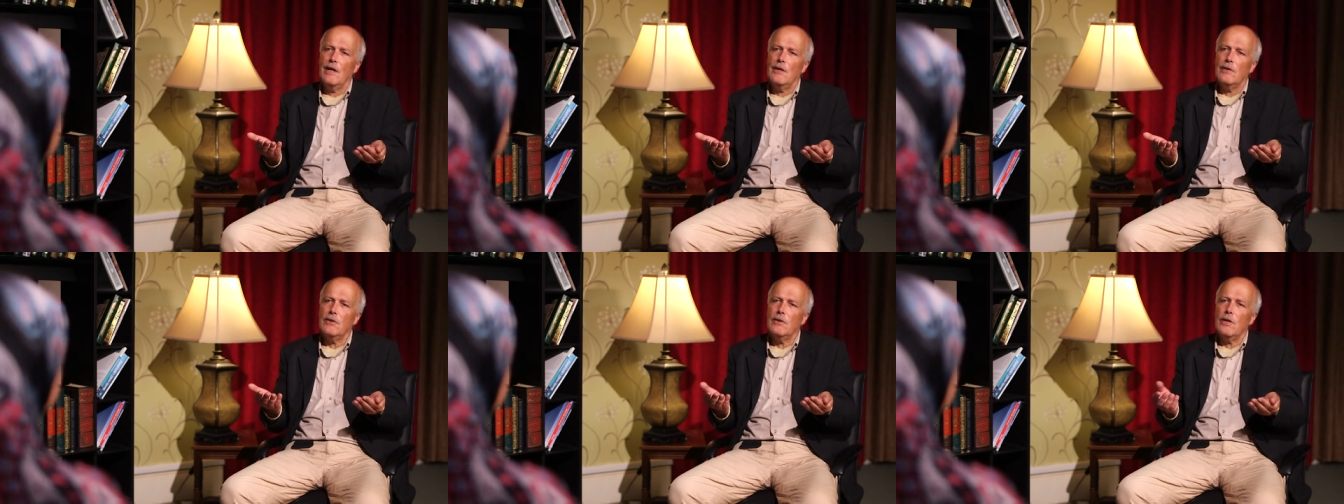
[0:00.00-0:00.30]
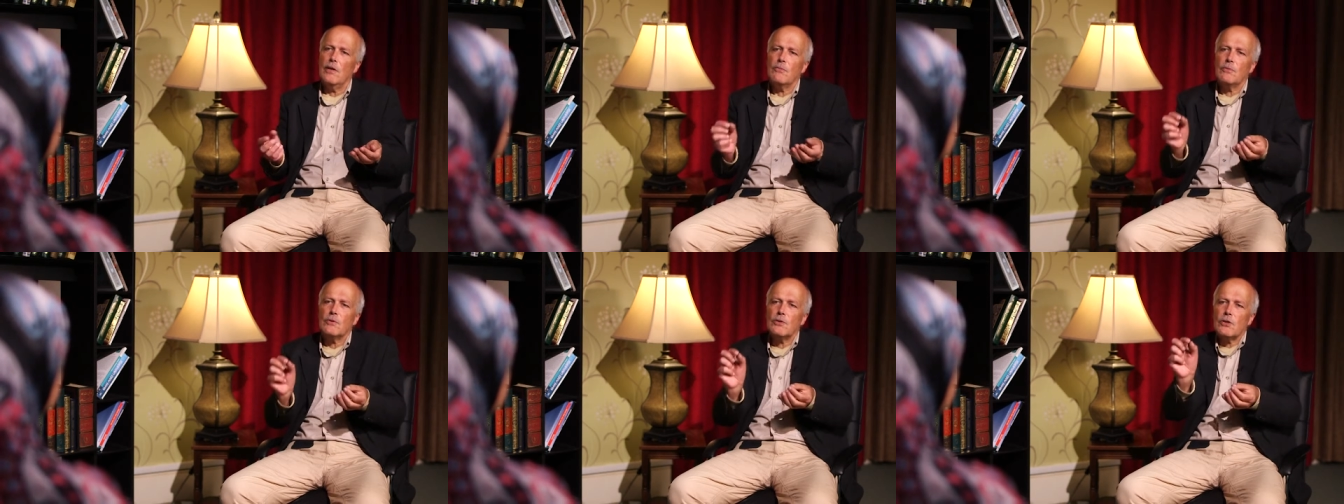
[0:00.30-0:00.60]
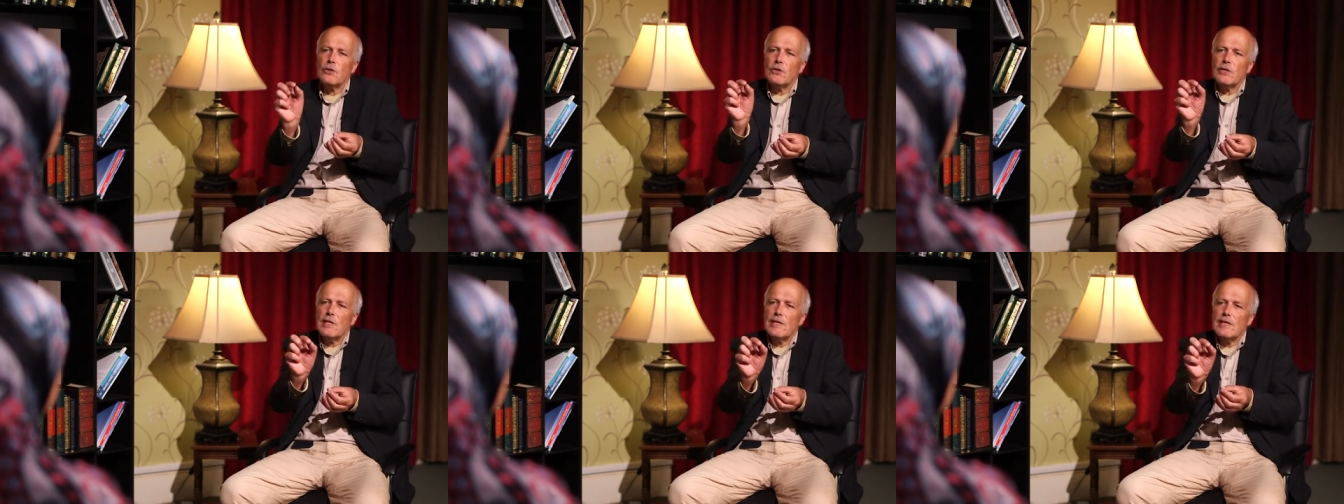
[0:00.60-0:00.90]
you know,
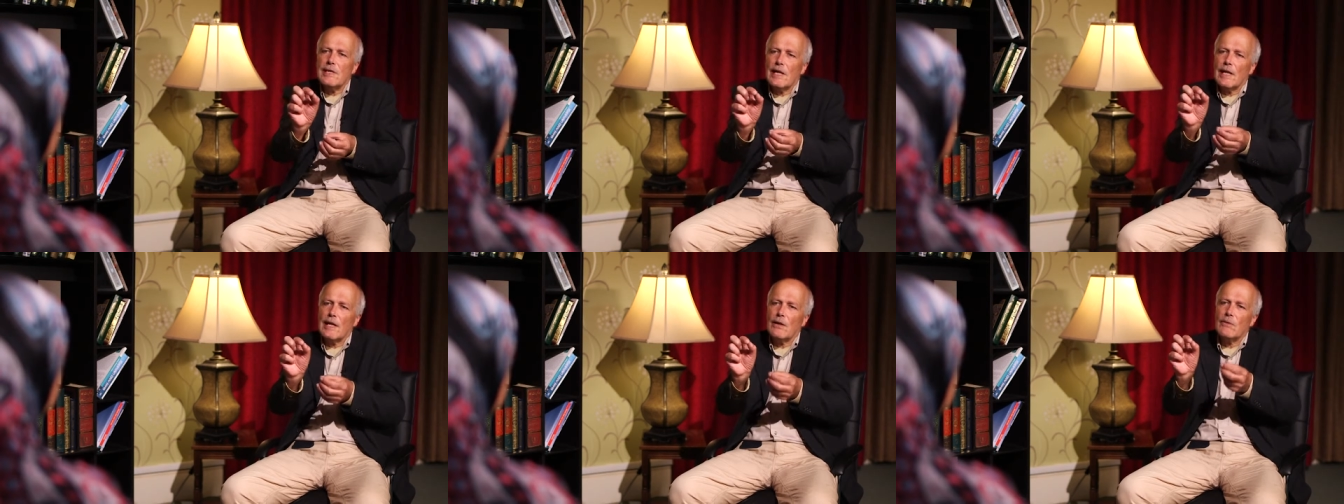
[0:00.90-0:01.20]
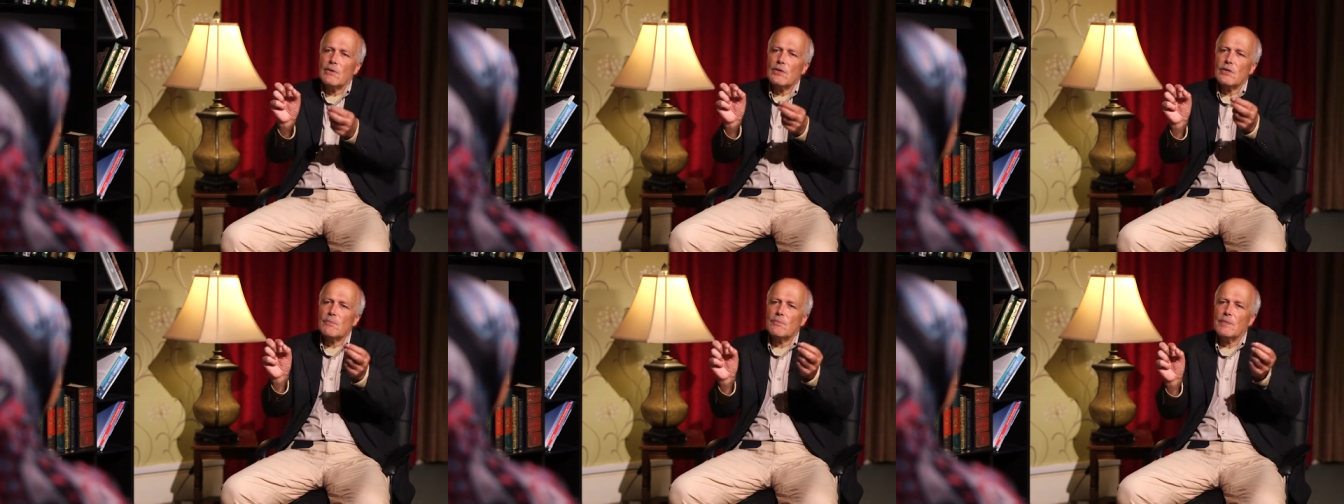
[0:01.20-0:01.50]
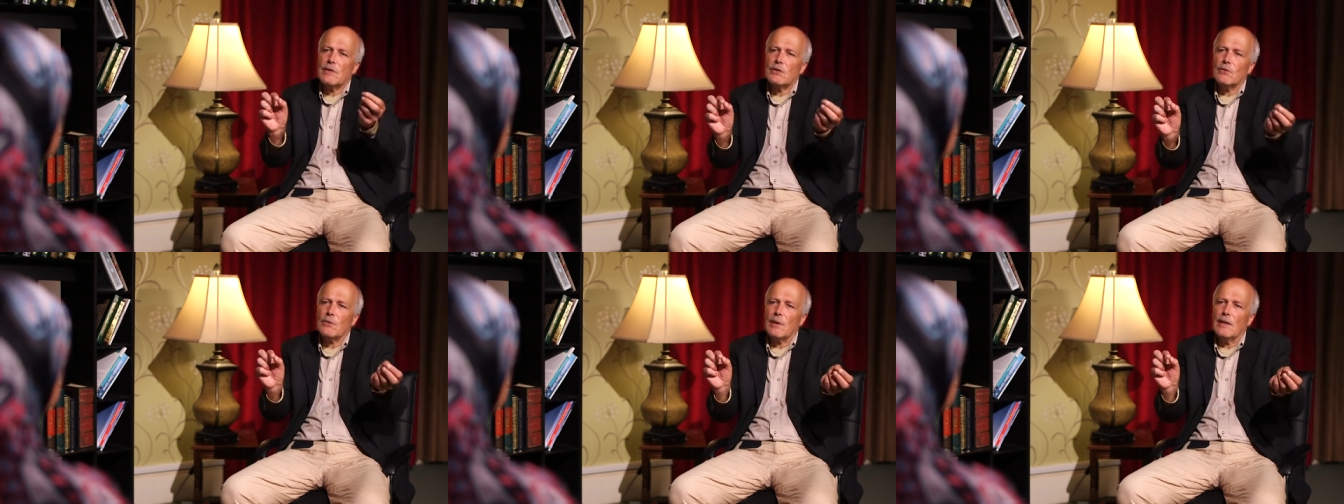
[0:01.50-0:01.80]
to distinguish
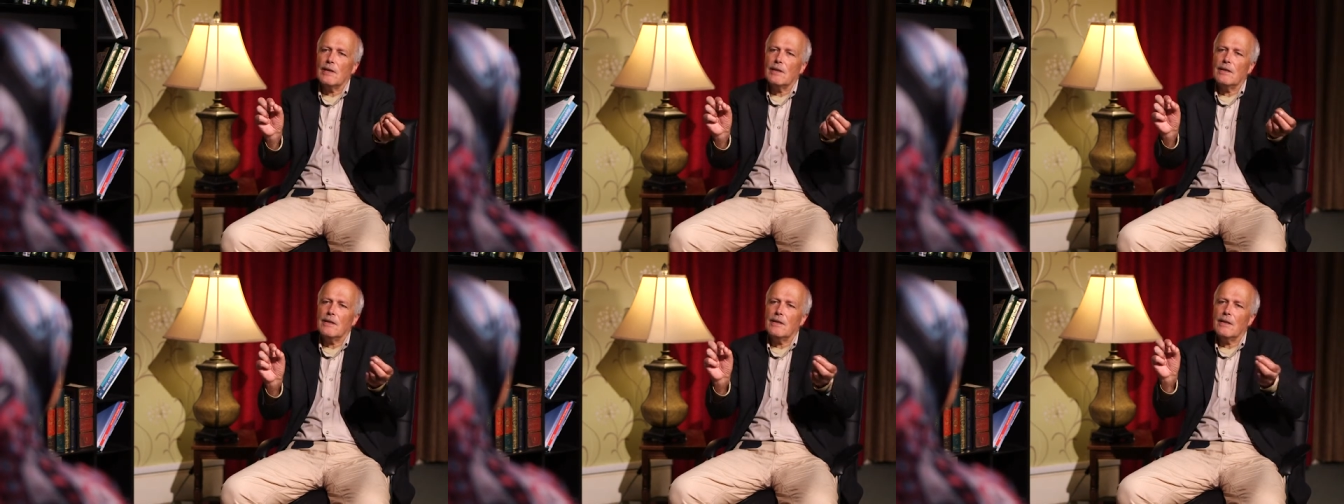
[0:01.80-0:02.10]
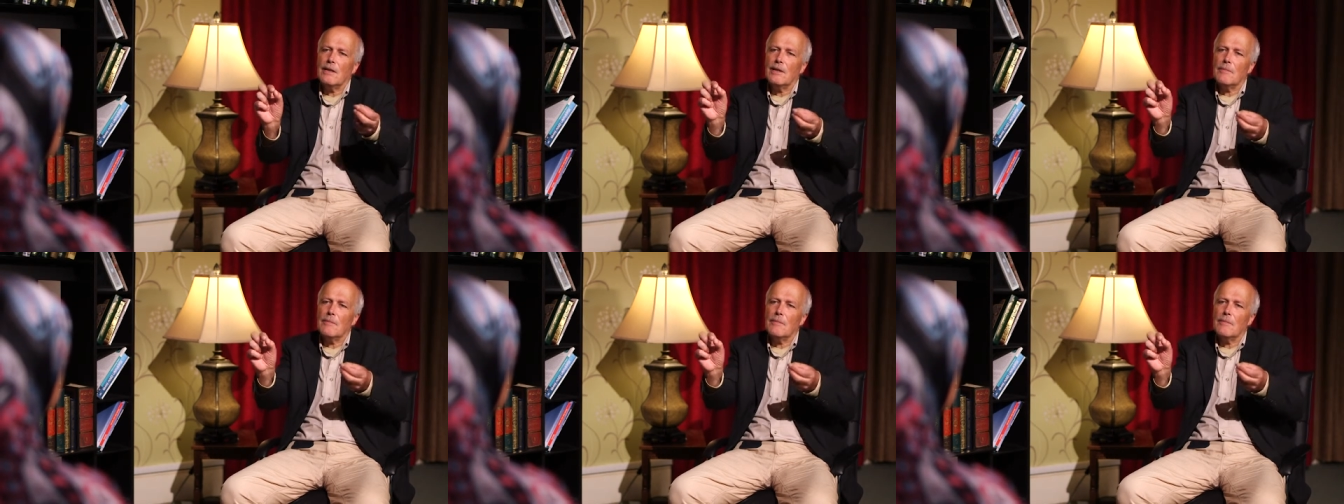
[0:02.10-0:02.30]
between